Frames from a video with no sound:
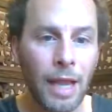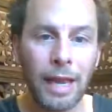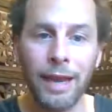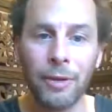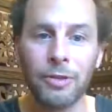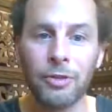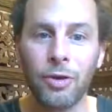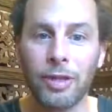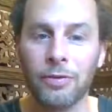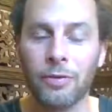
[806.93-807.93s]
and help to
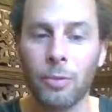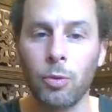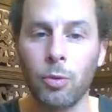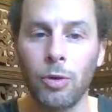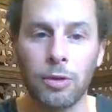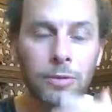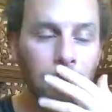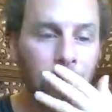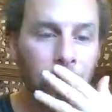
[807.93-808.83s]
transform the world.